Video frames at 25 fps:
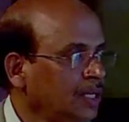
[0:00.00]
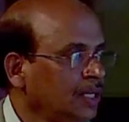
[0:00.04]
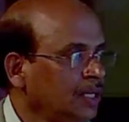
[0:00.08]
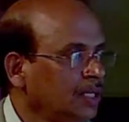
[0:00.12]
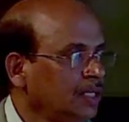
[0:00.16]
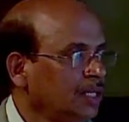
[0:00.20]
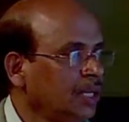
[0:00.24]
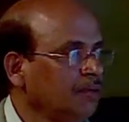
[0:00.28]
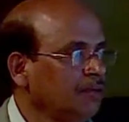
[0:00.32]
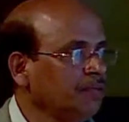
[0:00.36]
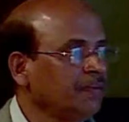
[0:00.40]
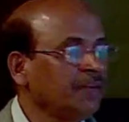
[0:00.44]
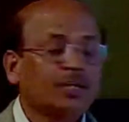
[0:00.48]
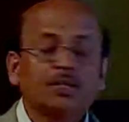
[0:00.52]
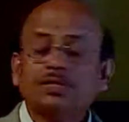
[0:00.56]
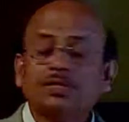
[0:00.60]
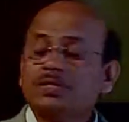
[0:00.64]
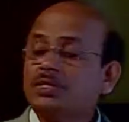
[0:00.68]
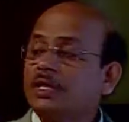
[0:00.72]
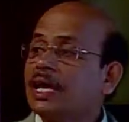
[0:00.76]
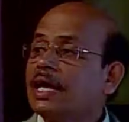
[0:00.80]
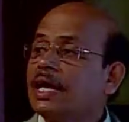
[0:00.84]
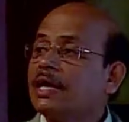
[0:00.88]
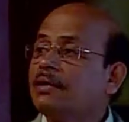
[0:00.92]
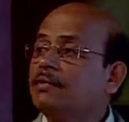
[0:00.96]
Then we also
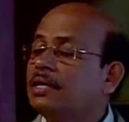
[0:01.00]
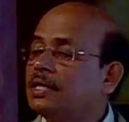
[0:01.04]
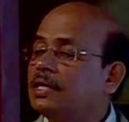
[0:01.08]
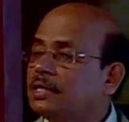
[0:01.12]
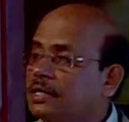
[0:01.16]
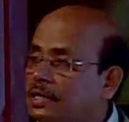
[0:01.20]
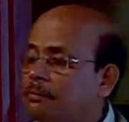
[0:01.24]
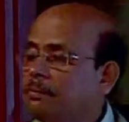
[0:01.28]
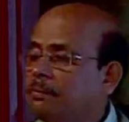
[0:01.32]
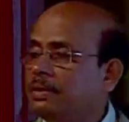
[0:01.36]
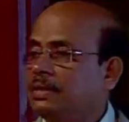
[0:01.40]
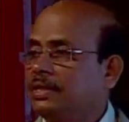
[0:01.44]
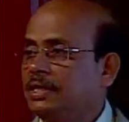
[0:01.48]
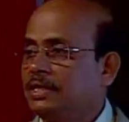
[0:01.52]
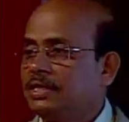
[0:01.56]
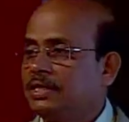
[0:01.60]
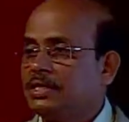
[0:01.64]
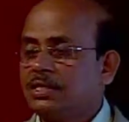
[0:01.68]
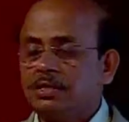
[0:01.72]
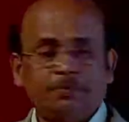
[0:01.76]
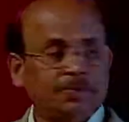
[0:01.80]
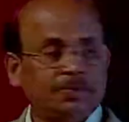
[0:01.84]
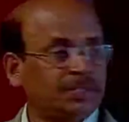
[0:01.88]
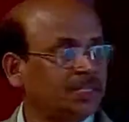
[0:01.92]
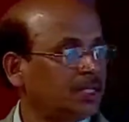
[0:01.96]
have other methods
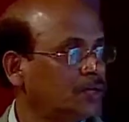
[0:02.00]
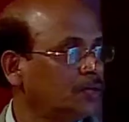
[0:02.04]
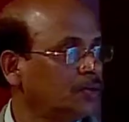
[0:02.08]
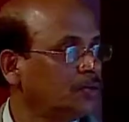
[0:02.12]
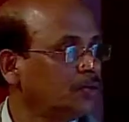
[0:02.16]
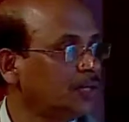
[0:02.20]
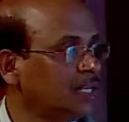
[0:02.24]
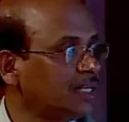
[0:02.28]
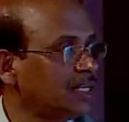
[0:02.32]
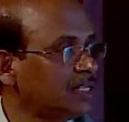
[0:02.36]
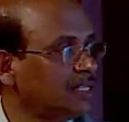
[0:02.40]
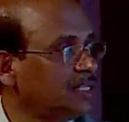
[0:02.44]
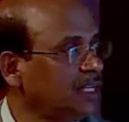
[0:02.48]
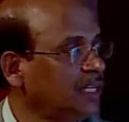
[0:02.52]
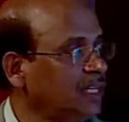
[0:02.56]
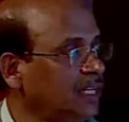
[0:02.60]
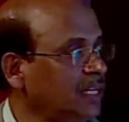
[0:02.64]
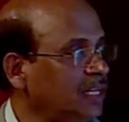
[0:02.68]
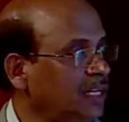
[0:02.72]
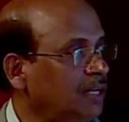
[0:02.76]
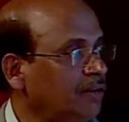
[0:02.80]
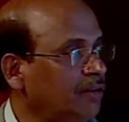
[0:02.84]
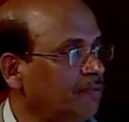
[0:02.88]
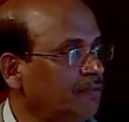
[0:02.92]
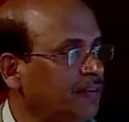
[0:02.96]
which are known as the
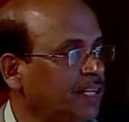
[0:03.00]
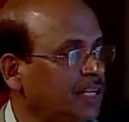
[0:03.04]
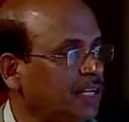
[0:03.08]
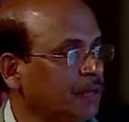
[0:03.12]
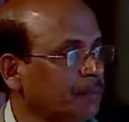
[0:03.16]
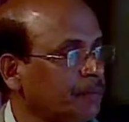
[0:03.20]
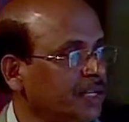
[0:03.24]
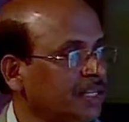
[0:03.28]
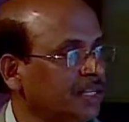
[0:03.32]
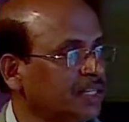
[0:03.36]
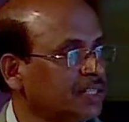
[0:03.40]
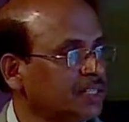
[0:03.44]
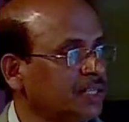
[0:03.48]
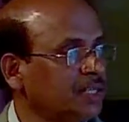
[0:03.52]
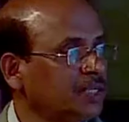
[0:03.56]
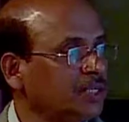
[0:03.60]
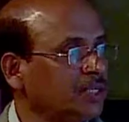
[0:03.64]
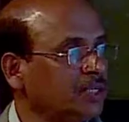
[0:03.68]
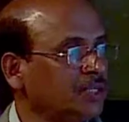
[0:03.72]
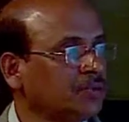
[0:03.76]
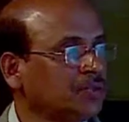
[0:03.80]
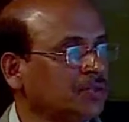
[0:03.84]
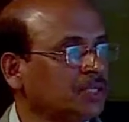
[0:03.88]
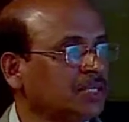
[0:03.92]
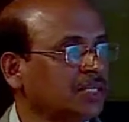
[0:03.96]
flutter prediction
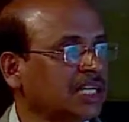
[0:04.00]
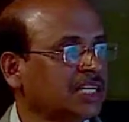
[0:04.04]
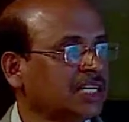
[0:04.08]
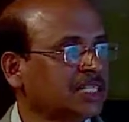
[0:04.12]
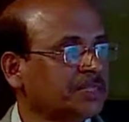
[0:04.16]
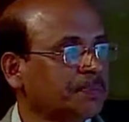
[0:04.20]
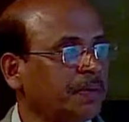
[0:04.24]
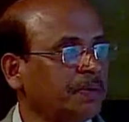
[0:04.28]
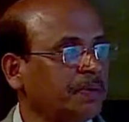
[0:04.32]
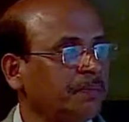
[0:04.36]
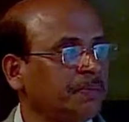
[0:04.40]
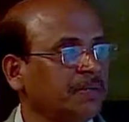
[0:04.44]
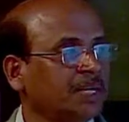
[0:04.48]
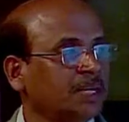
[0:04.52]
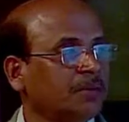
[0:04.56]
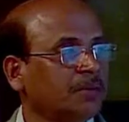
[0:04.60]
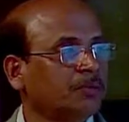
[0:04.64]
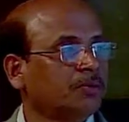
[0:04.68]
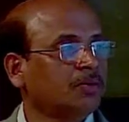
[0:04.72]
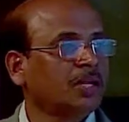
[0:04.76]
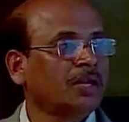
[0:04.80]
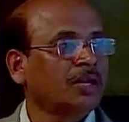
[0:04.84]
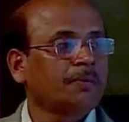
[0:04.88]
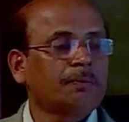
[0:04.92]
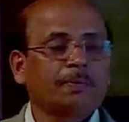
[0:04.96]
using experimental
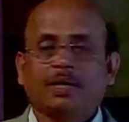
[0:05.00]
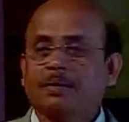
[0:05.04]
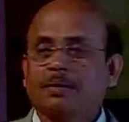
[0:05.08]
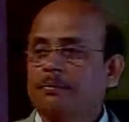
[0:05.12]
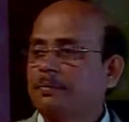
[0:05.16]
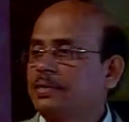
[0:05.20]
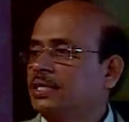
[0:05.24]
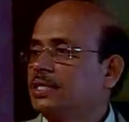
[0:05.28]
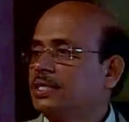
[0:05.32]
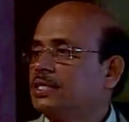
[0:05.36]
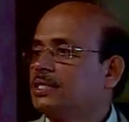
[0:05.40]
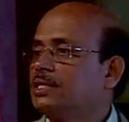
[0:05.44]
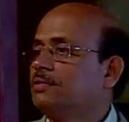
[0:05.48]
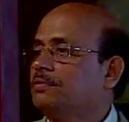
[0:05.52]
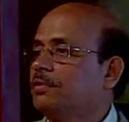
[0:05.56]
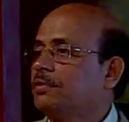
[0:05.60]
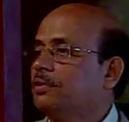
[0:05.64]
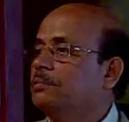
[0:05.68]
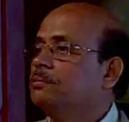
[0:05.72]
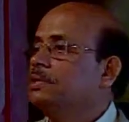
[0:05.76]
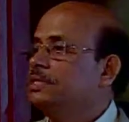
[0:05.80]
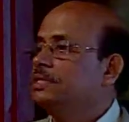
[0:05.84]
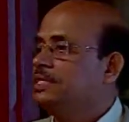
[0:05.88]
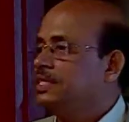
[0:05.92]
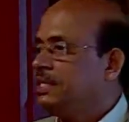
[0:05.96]
model parameters
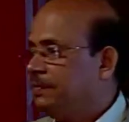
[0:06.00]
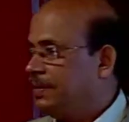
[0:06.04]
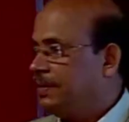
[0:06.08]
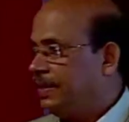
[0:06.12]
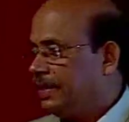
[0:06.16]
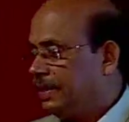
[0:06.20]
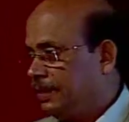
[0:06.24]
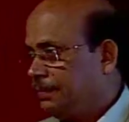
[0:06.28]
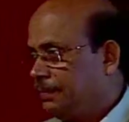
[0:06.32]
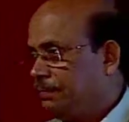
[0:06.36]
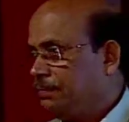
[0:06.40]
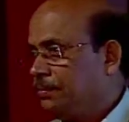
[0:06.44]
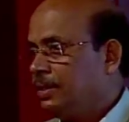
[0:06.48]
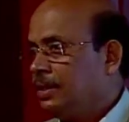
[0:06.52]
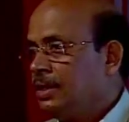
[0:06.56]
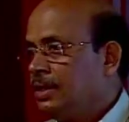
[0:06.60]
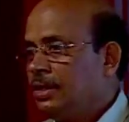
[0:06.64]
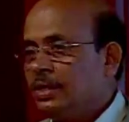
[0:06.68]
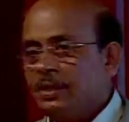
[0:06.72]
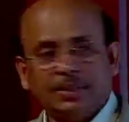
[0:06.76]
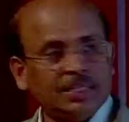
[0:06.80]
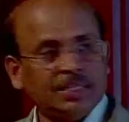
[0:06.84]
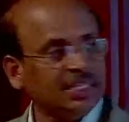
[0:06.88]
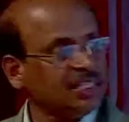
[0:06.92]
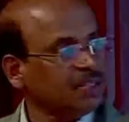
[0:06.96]
from GVT.
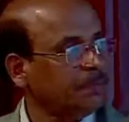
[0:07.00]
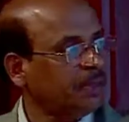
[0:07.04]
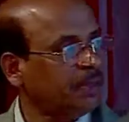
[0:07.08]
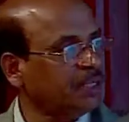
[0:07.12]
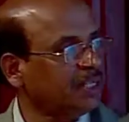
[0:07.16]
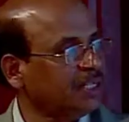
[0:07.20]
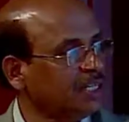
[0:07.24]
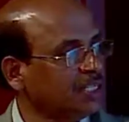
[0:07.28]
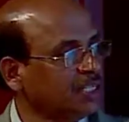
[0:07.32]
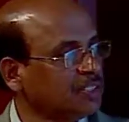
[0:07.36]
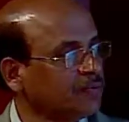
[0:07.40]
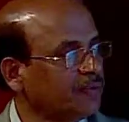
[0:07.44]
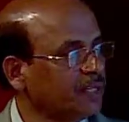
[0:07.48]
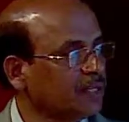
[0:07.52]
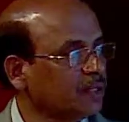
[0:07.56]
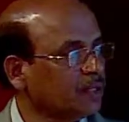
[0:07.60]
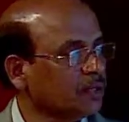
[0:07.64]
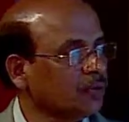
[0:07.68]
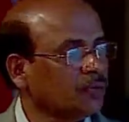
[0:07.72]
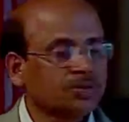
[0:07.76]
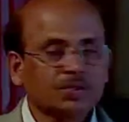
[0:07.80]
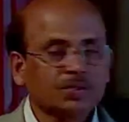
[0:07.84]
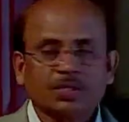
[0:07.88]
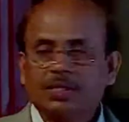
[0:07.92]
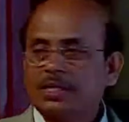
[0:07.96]
This method is very
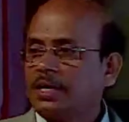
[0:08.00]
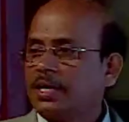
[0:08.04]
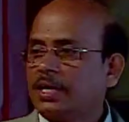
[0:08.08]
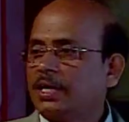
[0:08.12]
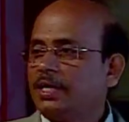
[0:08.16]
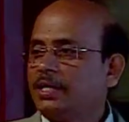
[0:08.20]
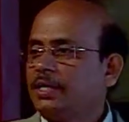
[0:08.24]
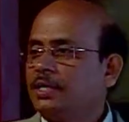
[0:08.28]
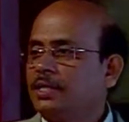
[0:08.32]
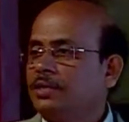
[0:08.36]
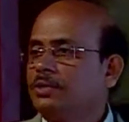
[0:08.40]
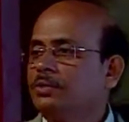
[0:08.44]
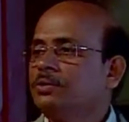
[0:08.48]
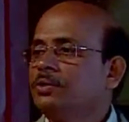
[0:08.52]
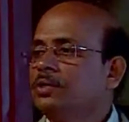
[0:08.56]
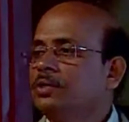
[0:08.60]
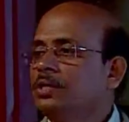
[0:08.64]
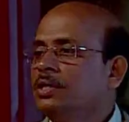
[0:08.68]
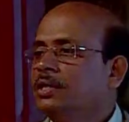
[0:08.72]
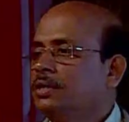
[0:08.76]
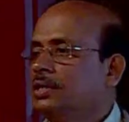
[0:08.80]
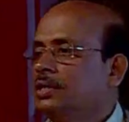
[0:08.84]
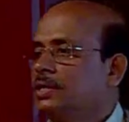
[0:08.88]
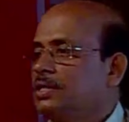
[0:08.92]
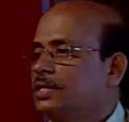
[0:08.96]
closely related to
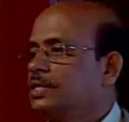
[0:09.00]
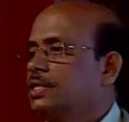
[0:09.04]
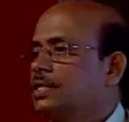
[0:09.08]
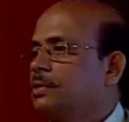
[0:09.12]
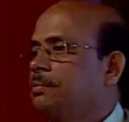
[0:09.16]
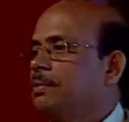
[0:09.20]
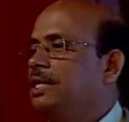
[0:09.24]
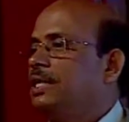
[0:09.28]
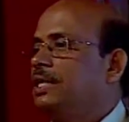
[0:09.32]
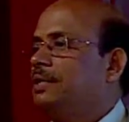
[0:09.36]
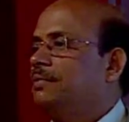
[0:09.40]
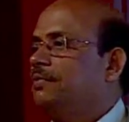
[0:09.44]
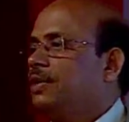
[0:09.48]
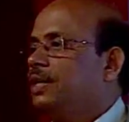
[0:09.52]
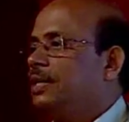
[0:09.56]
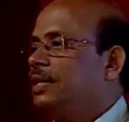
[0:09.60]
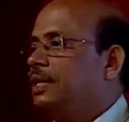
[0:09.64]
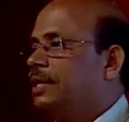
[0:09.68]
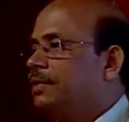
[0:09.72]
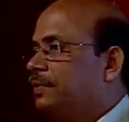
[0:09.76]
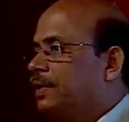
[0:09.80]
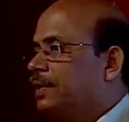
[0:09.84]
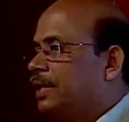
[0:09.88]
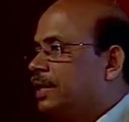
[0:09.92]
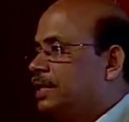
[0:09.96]
the system
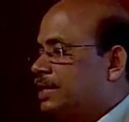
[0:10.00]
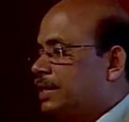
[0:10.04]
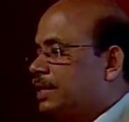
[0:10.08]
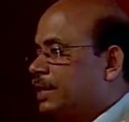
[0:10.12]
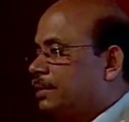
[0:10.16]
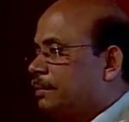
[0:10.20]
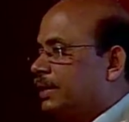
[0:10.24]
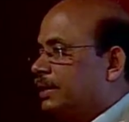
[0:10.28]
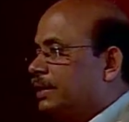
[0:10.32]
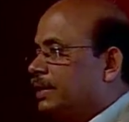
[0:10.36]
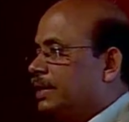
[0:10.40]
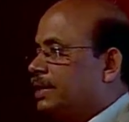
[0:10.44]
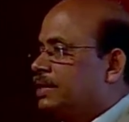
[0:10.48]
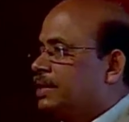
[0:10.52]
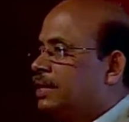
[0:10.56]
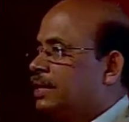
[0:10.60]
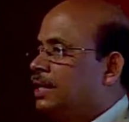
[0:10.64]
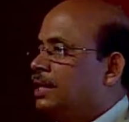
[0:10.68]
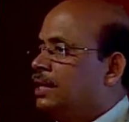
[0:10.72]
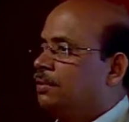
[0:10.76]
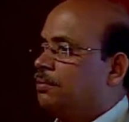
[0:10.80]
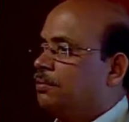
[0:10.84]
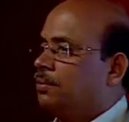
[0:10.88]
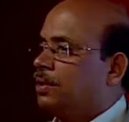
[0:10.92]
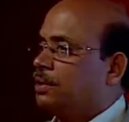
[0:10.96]
identification methods
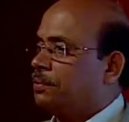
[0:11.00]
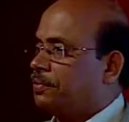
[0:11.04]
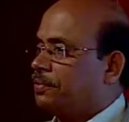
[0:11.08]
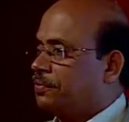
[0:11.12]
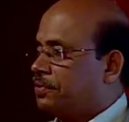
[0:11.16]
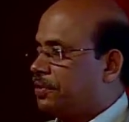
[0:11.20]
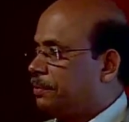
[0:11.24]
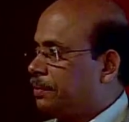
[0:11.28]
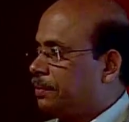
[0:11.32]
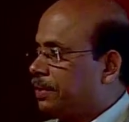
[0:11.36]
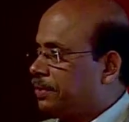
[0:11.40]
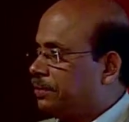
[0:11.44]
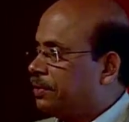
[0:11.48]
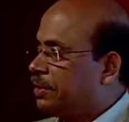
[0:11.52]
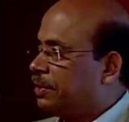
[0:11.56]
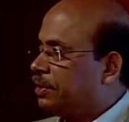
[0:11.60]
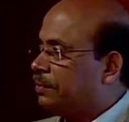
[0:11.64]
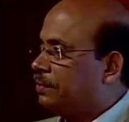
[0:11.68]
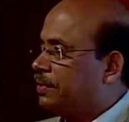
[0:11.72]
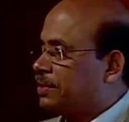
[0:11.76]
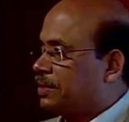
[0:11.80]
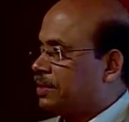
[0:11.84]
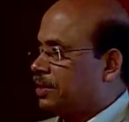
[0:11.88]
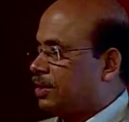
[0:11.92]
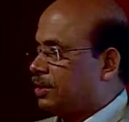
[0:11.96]
what Professor Manohar
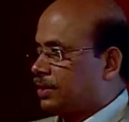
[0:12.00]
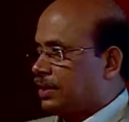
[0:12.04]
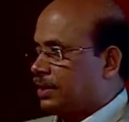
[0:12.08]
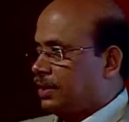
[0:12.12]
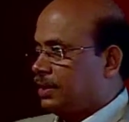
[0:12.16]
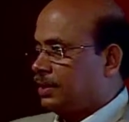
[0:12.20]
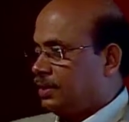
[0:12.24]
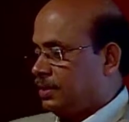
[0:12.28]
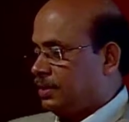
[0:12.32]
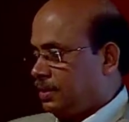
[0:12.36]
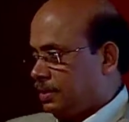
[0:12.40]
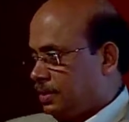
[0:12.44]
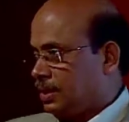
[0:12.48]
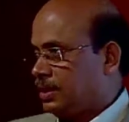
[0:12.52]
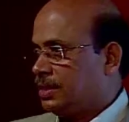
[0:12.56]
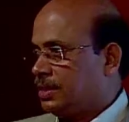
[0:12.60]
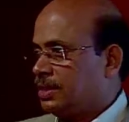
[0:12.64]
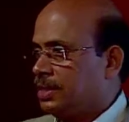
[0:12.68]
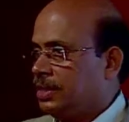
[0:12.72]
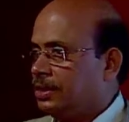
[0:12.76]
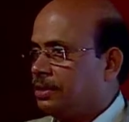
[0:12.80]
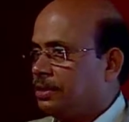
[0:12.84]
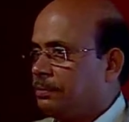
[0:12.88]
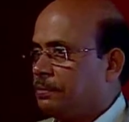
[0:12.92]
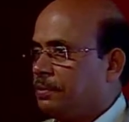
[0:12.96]
was talking just
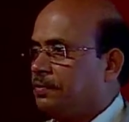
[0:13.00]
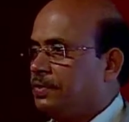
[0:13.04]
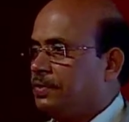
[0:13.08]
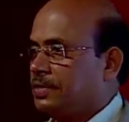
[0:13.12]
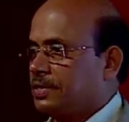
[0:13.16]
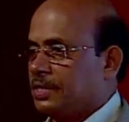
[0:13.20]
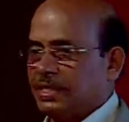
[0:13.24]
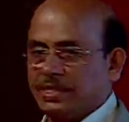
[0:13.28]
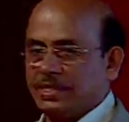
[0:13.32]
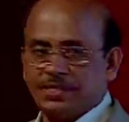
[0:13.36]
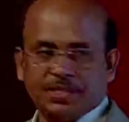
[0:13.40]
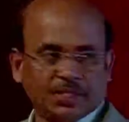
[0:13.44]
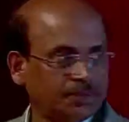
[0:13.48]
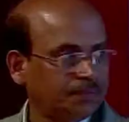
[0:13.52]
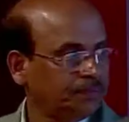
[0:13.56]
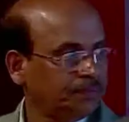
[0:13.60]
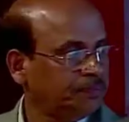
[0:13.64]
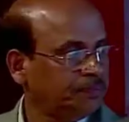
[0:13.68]
in the previous lecture.